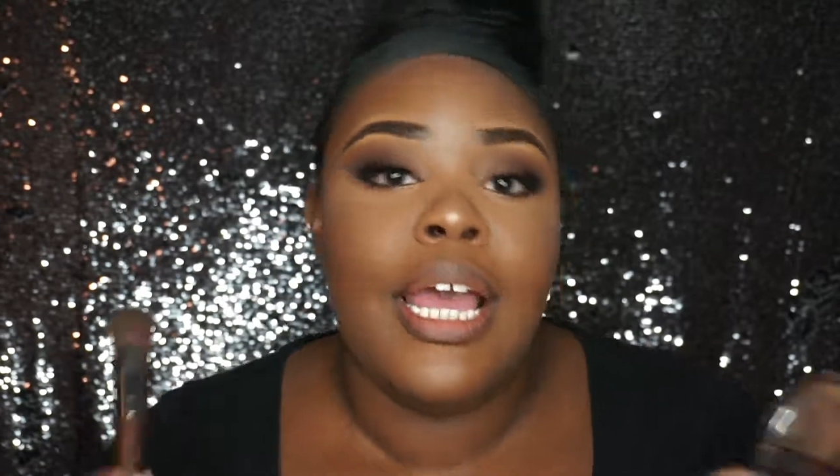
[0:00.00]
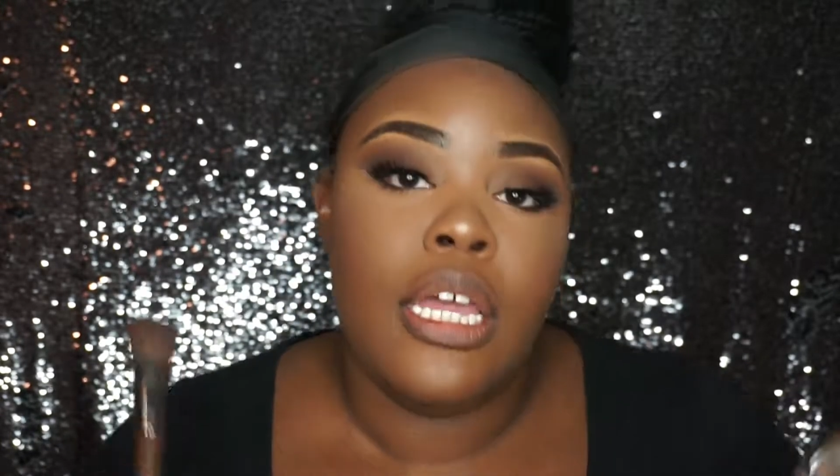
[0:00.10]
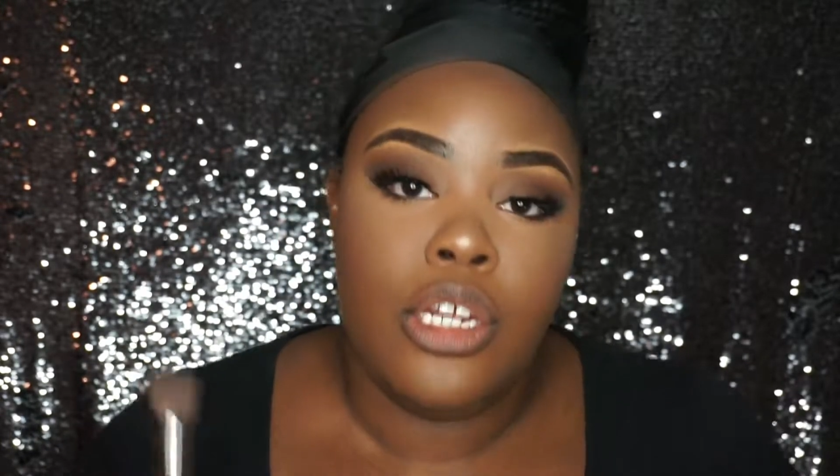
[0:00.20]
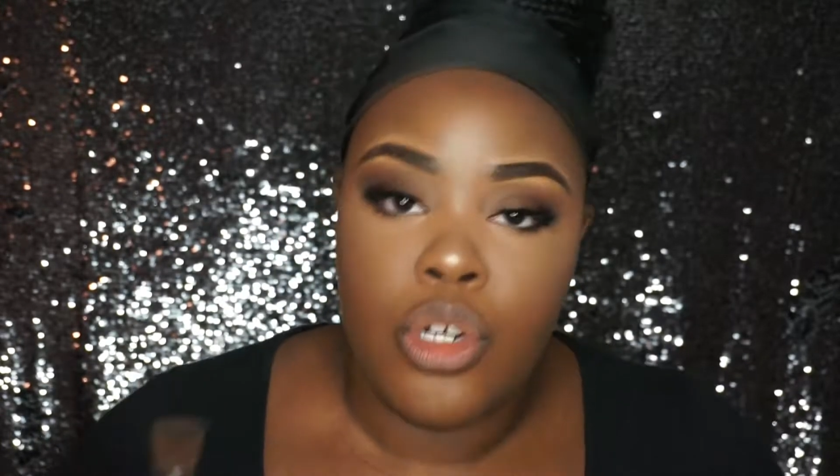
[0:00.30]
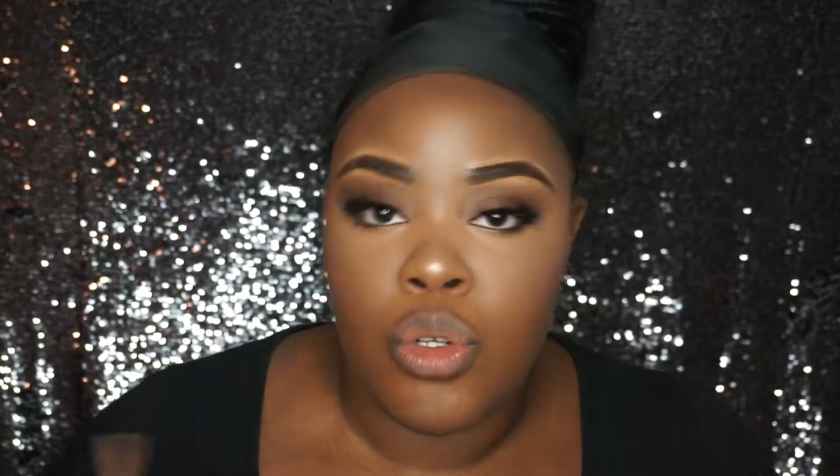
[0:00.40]

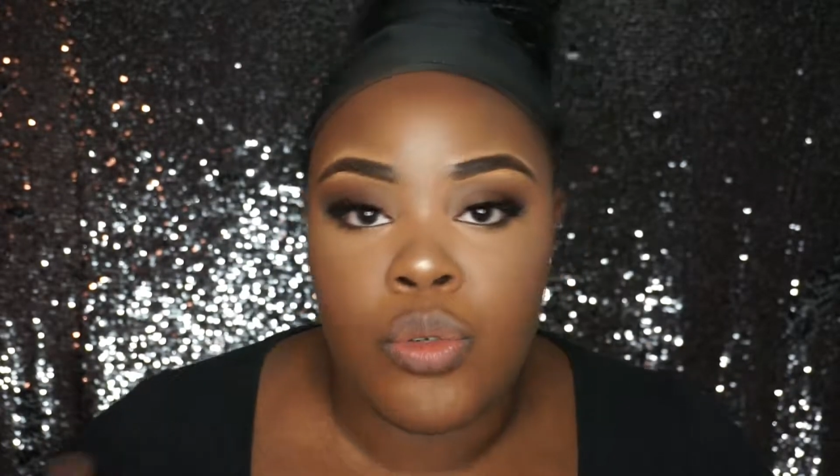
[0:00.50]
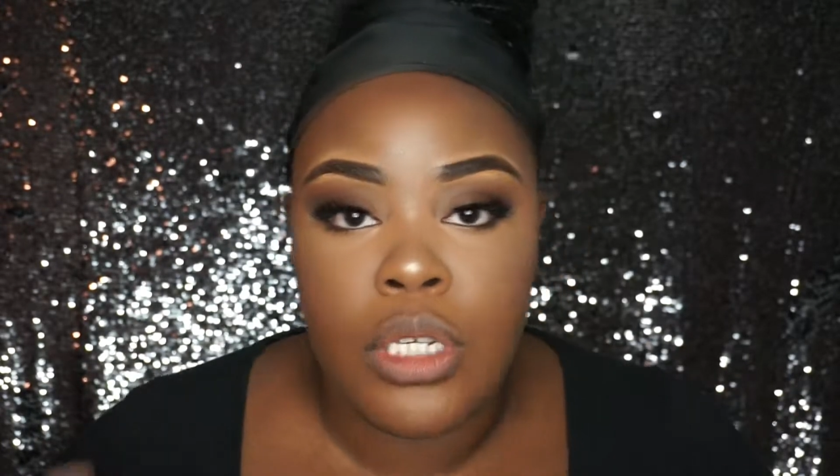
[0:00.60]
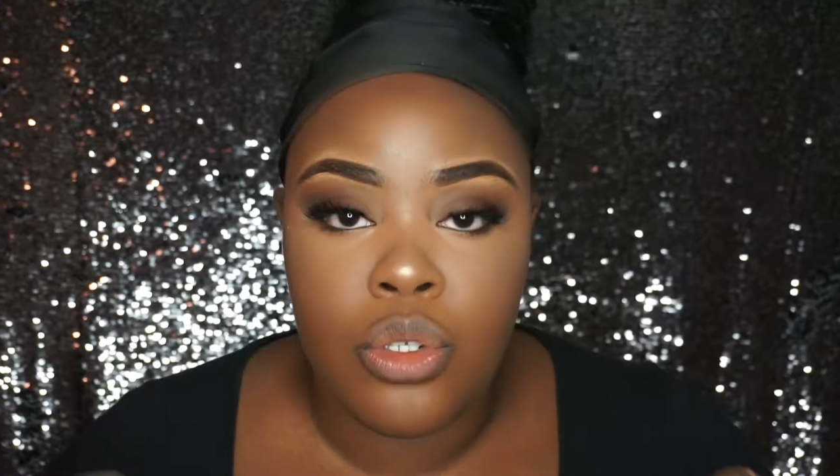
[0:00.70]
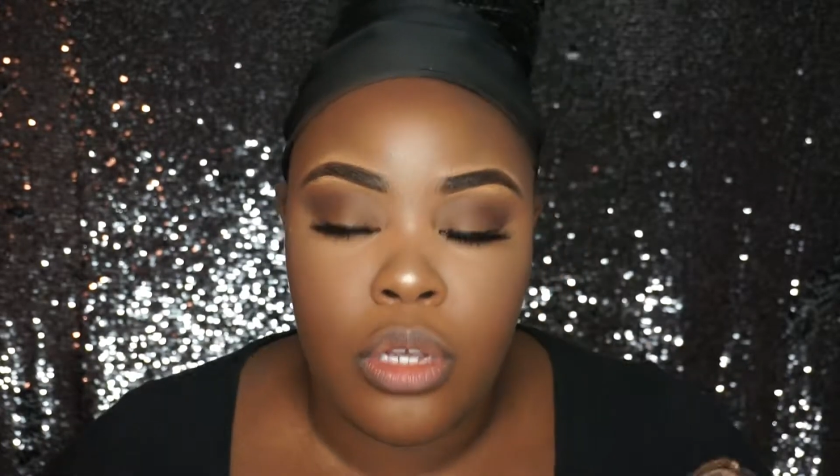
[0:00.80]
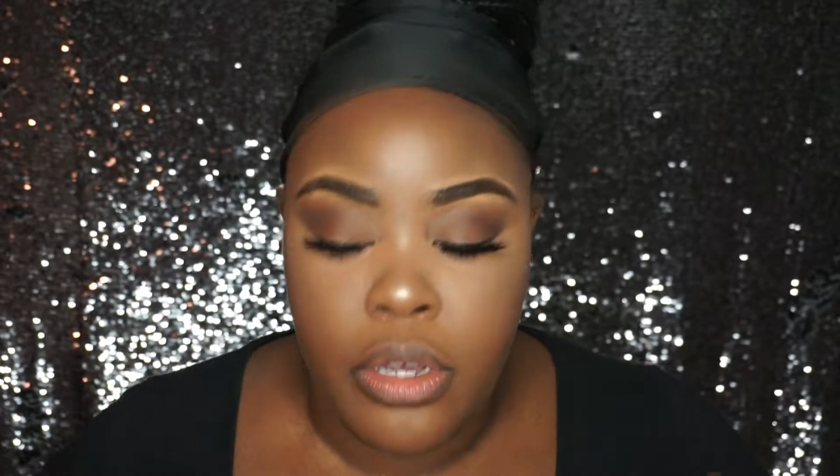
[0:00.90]
and he knows what
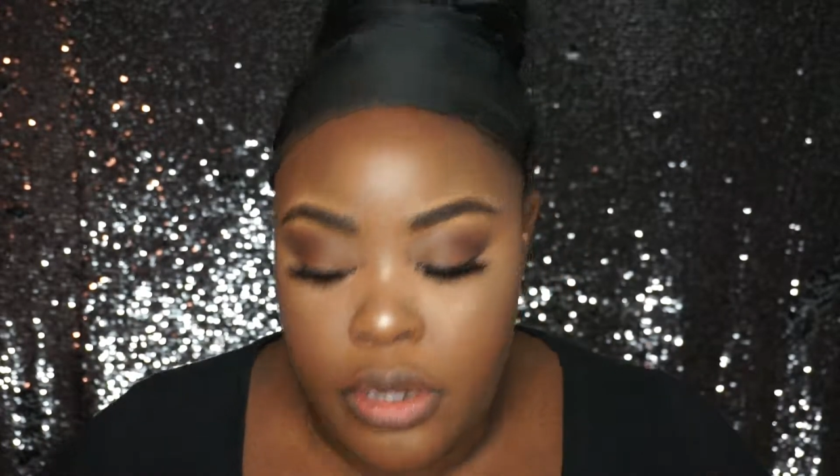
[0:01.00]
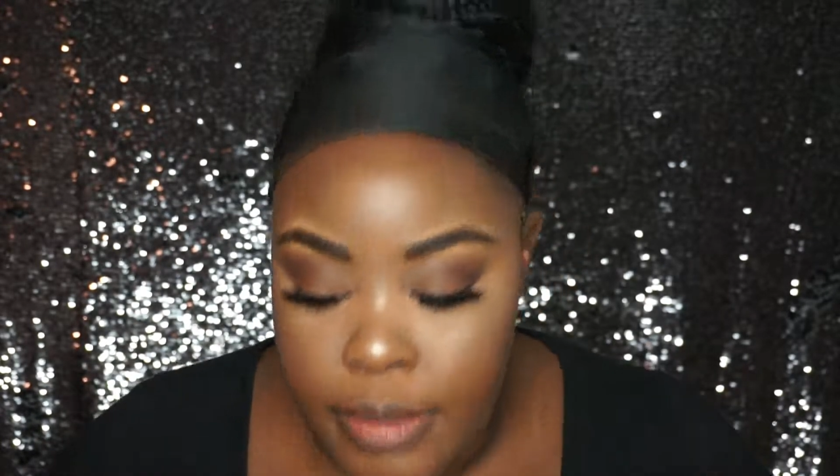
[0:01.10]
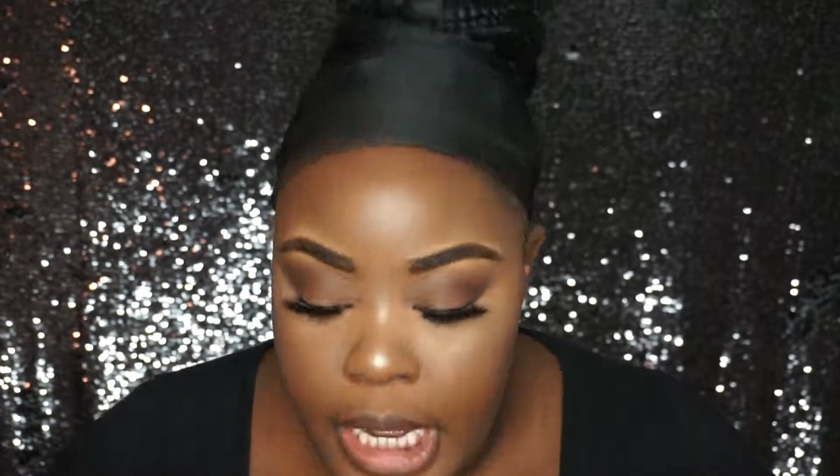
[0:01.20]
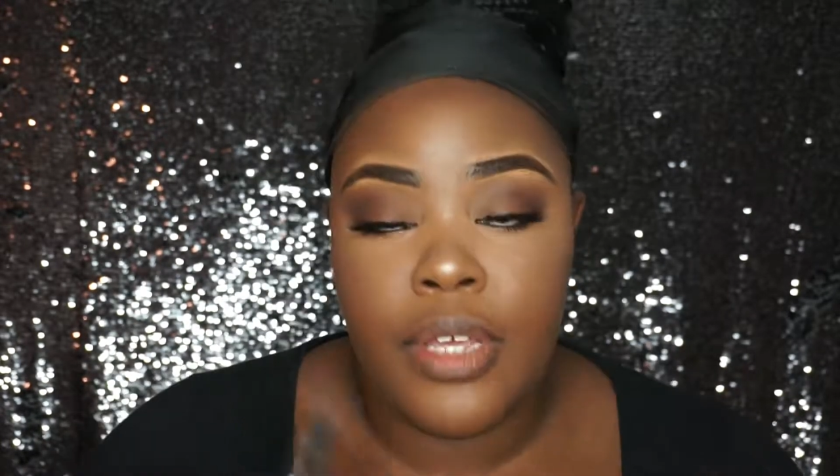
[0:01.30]
he's talking about.